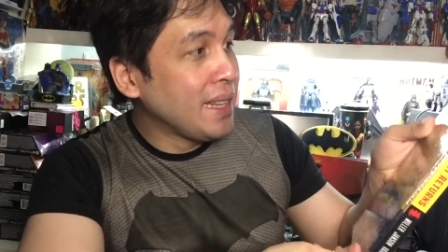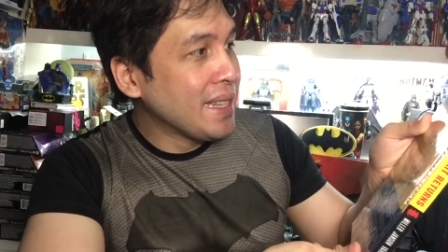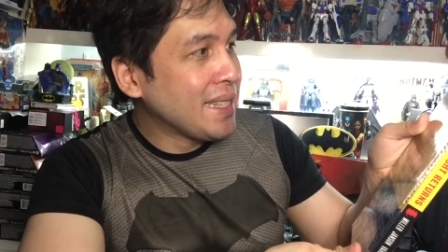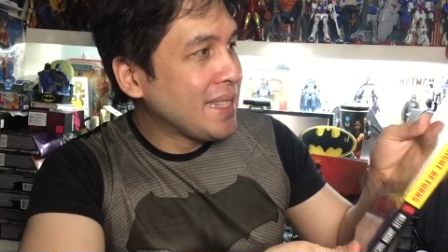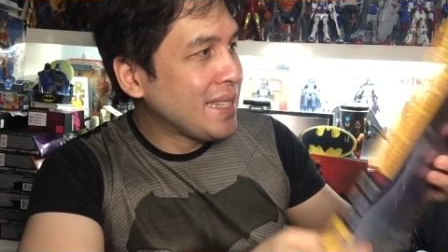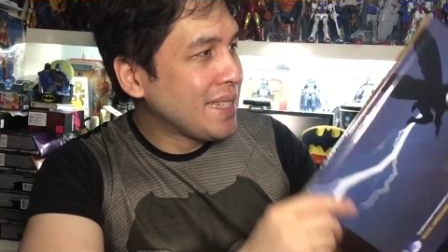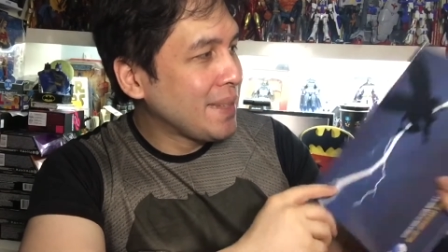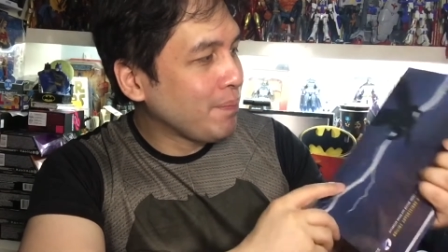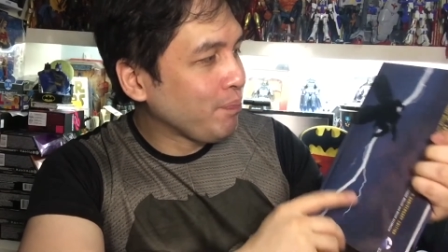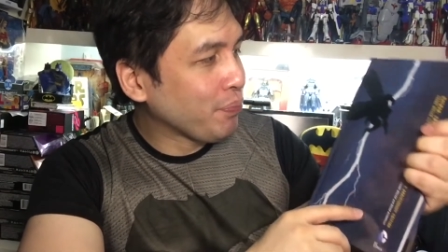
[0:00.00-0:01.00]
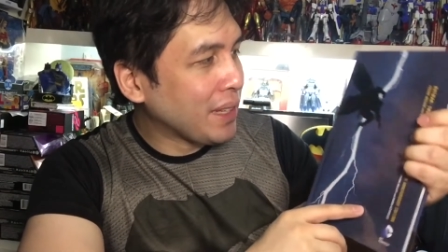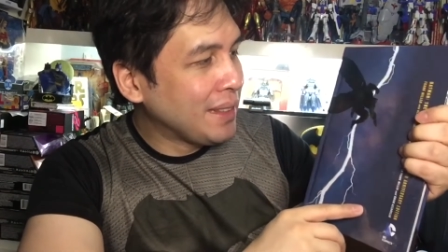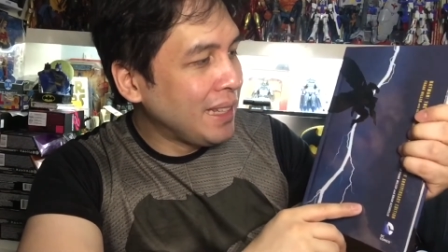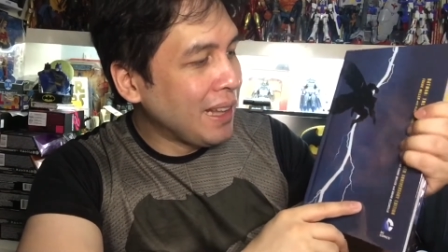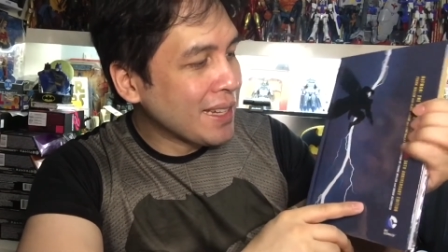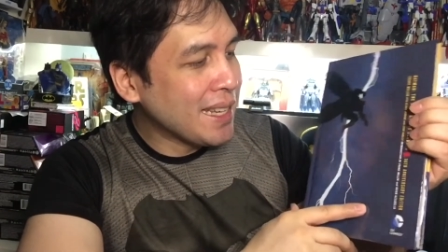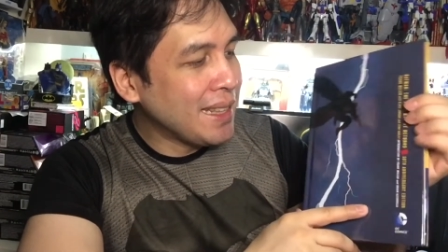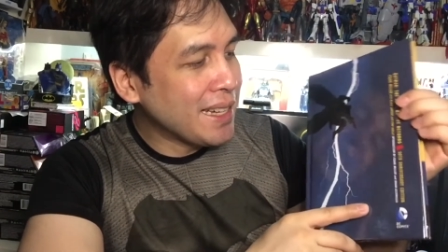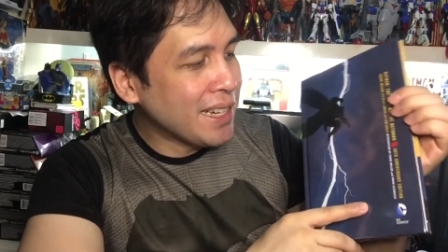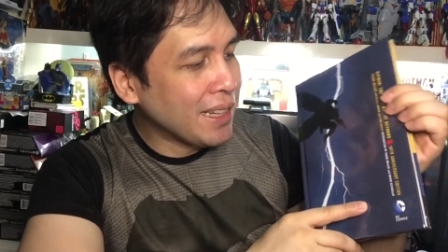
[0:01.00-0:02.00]
this deluxe
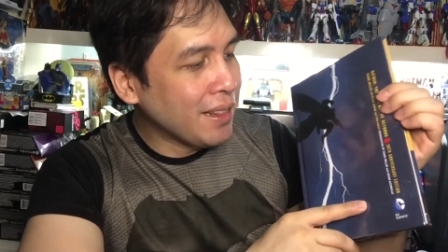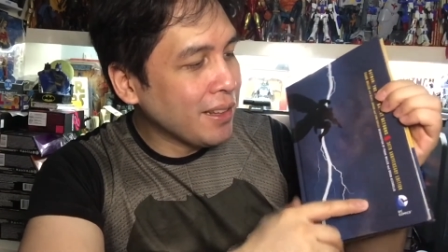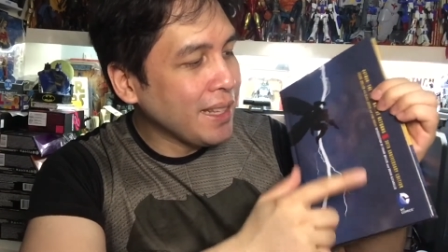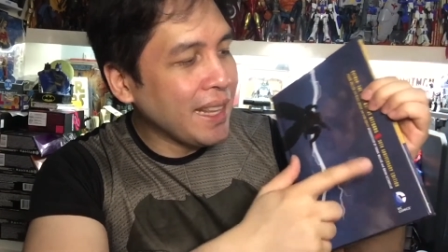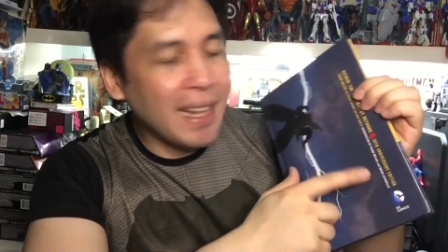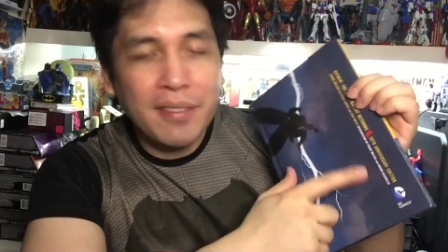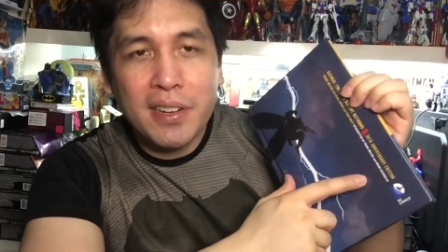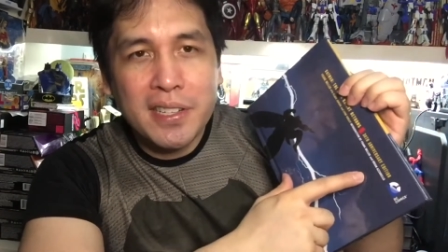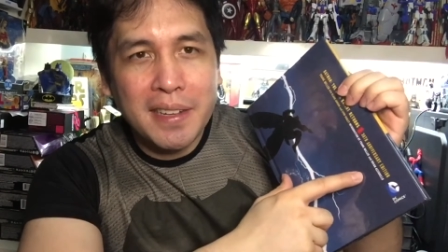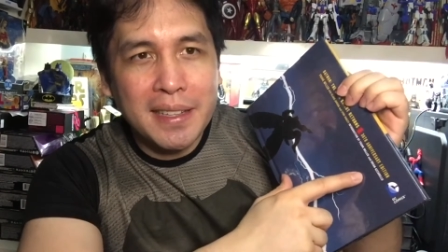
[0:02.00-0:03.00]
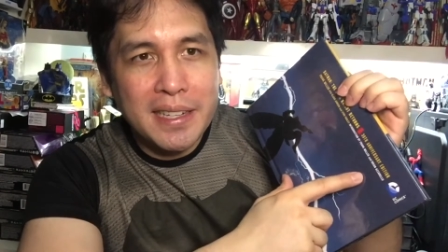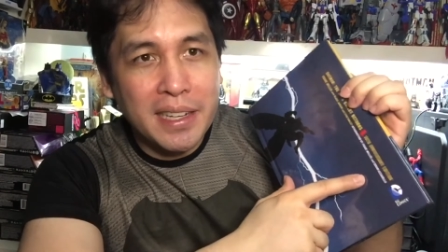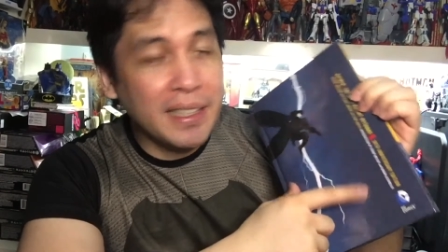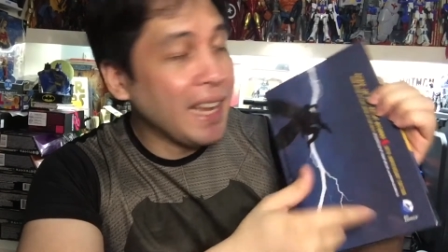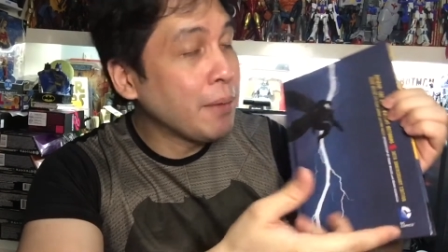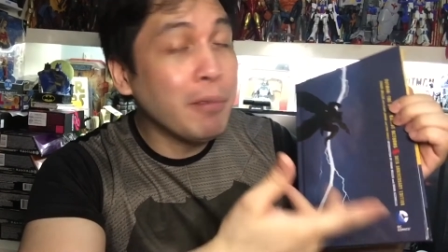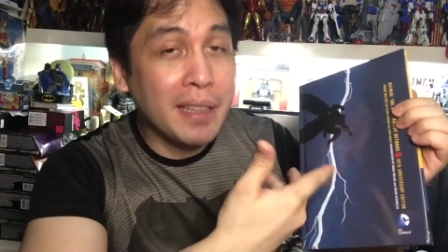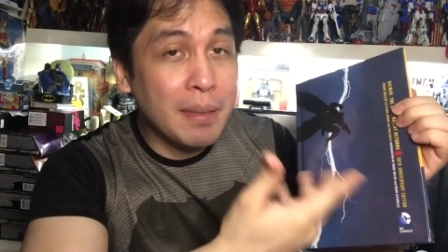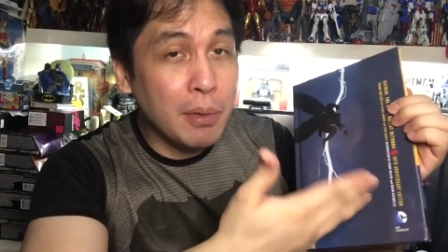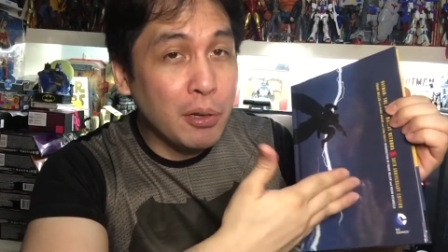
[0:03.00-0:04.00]
edition, 30th anniversary edition, came
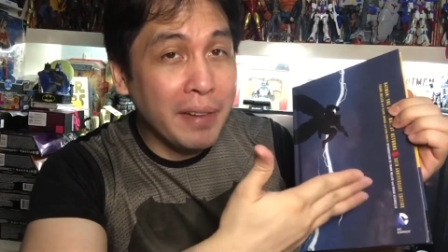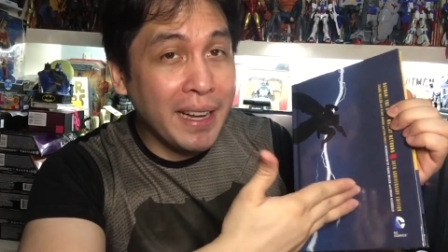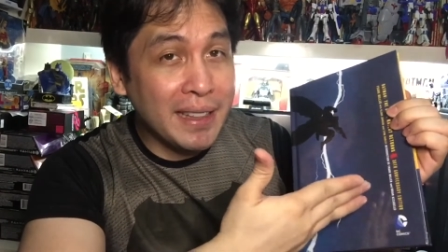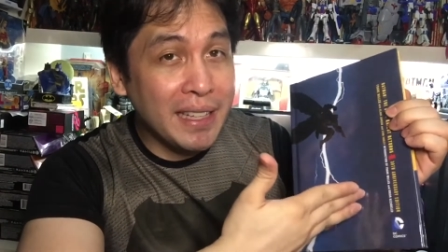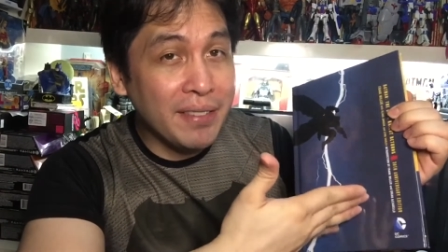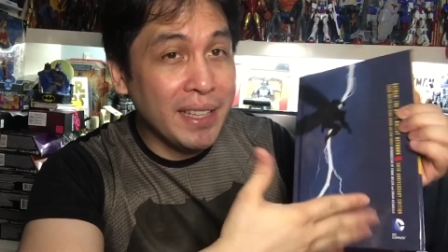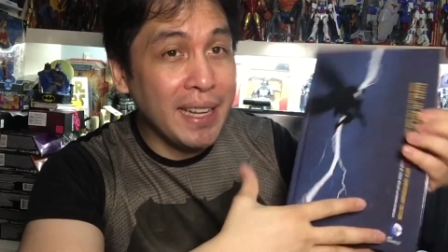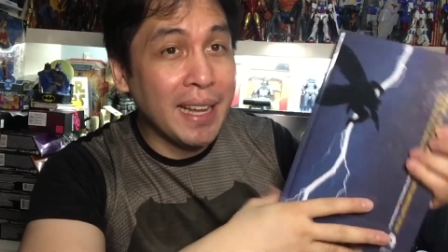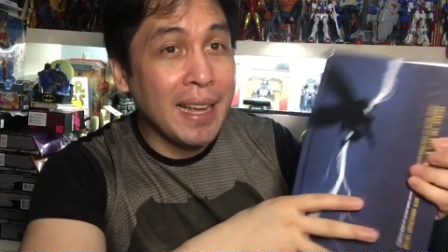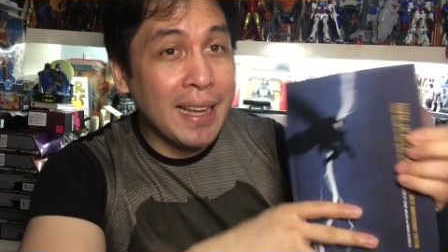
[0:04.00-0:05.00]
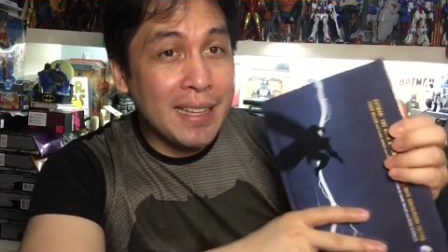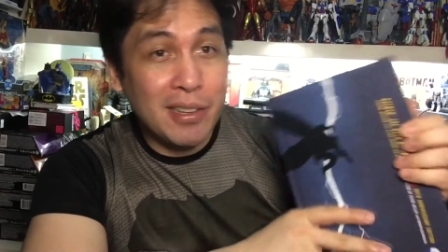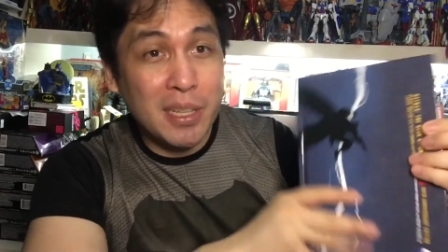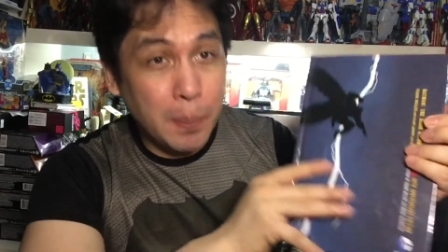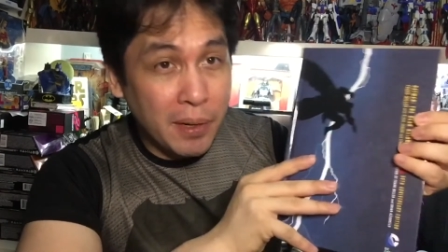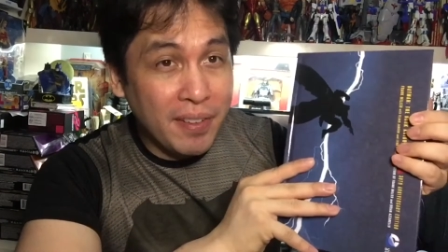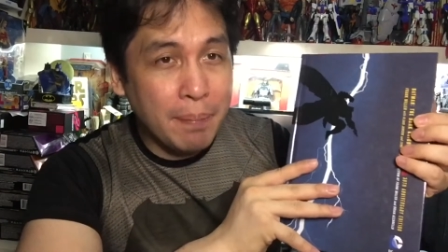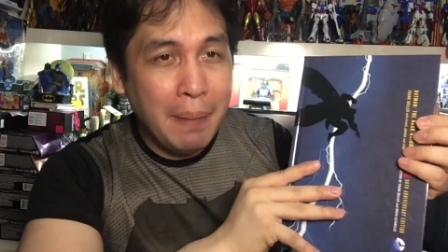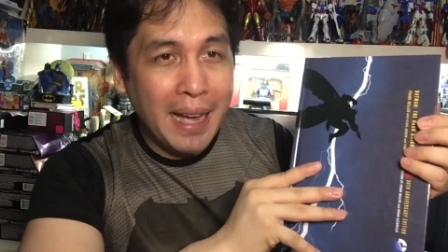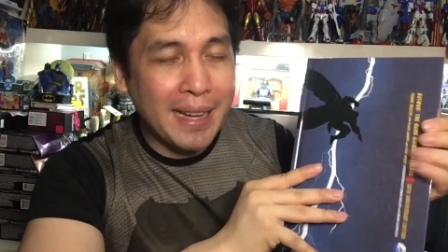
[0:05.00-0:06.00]
with the Blu-ray and DVD. So it's a
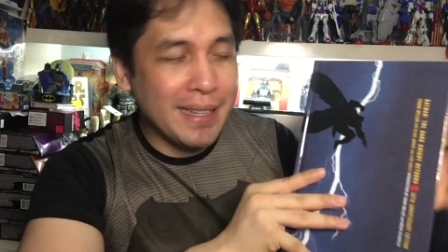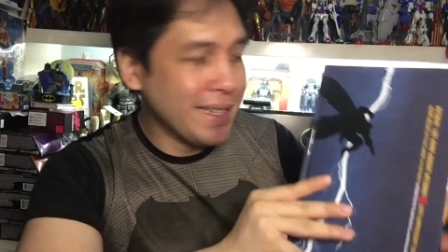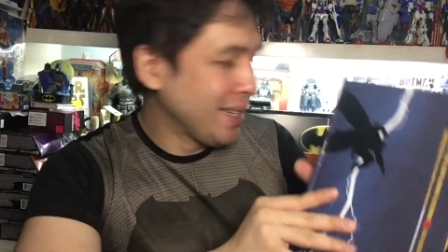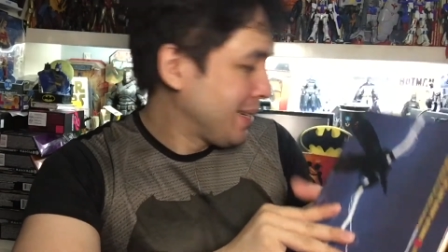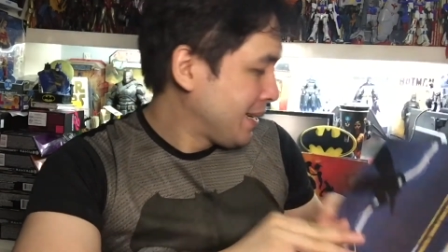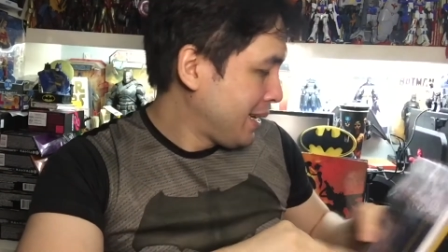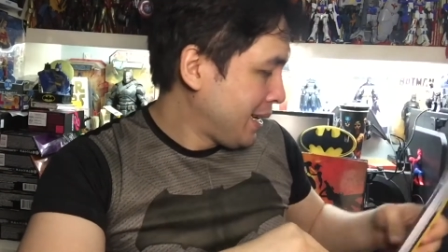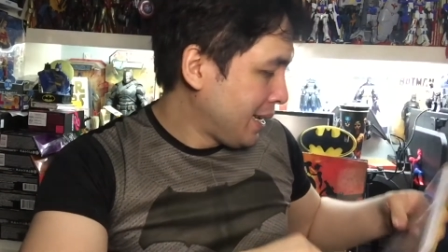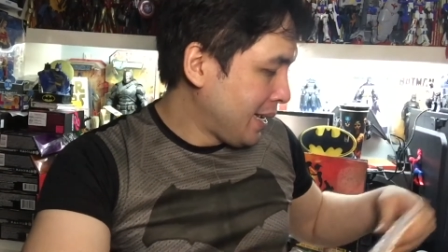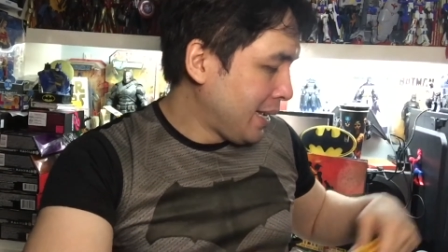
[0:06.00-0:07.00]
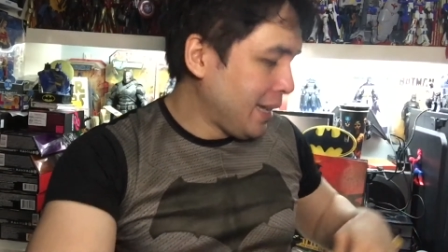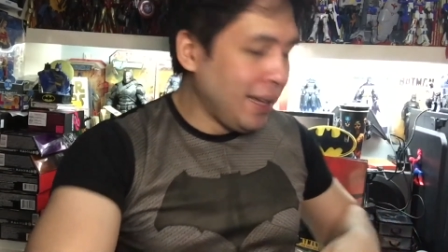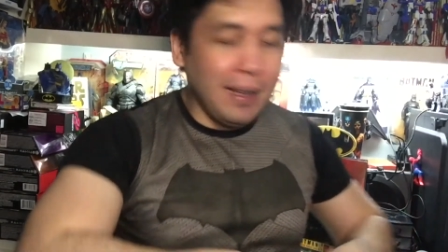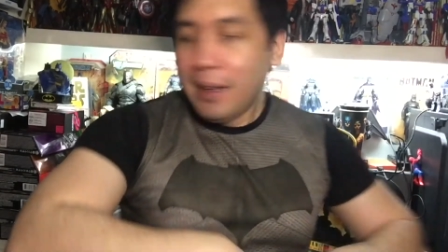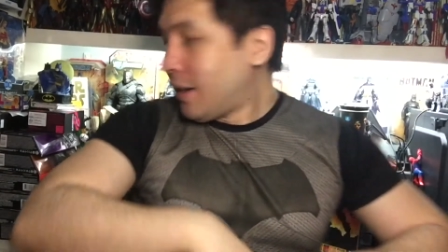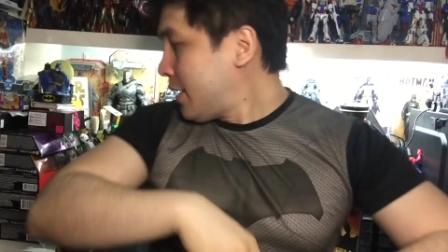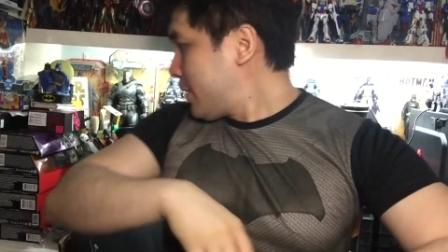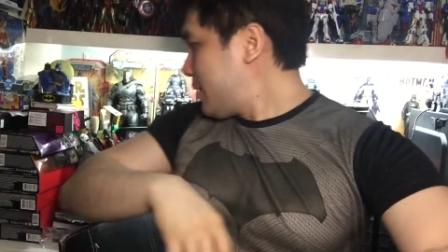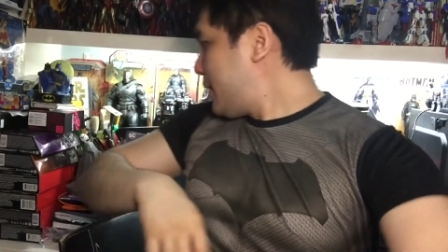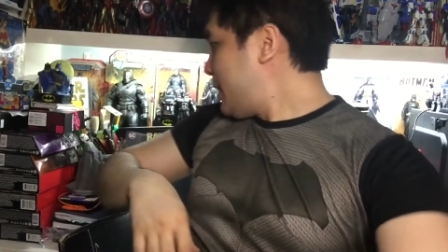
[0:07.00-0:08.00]
perfect package.
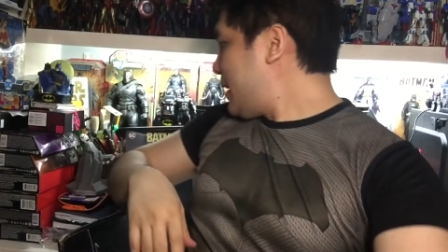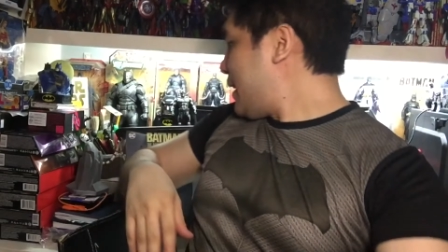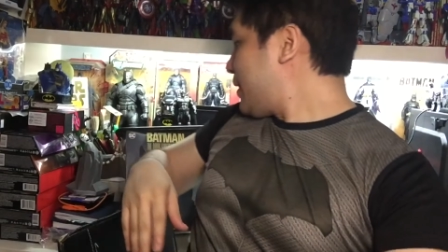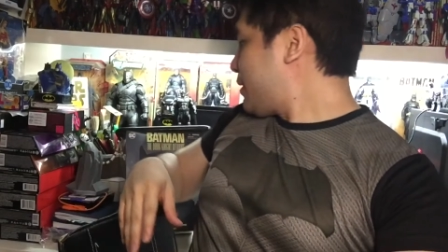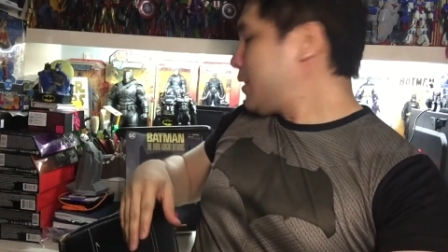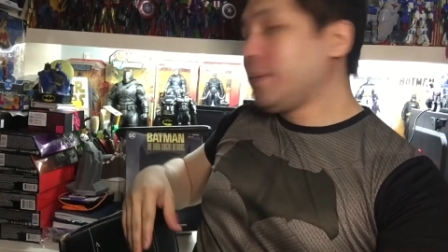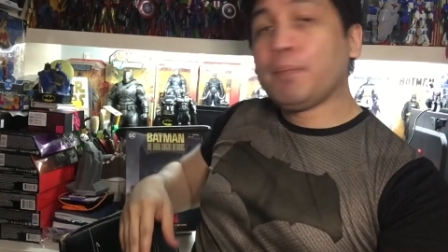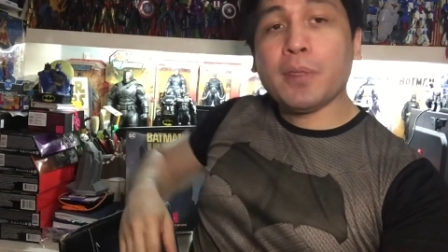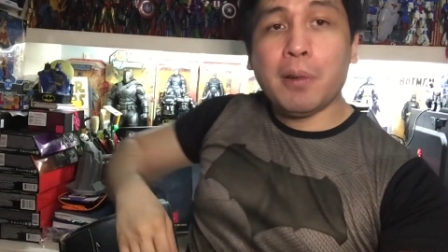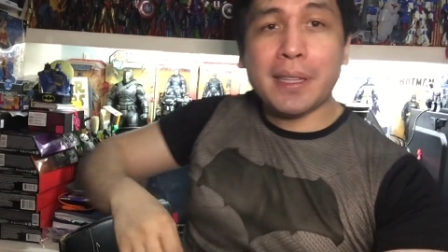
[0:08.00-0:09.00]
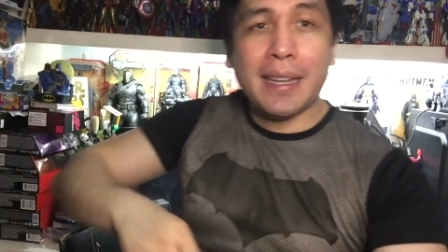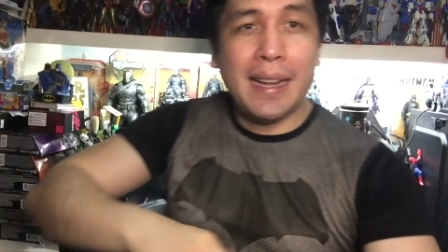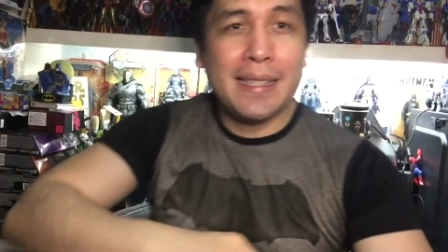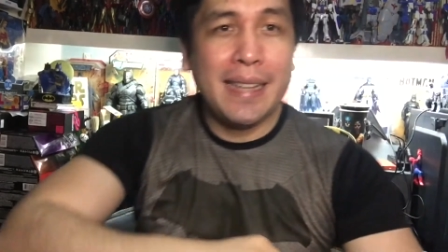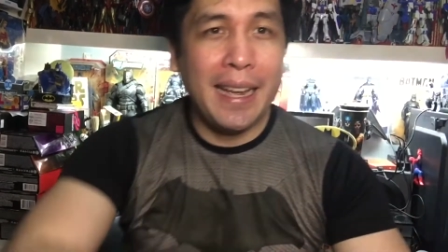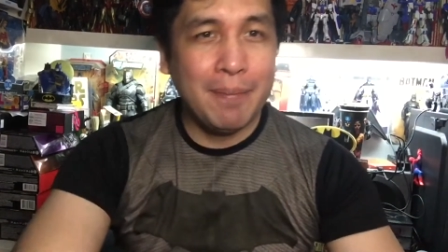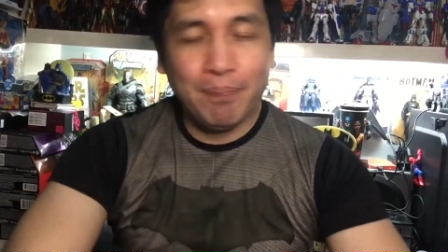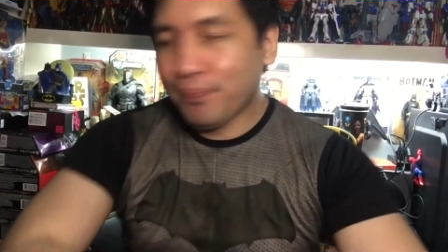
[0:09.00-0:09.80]
Other than that, what can I say?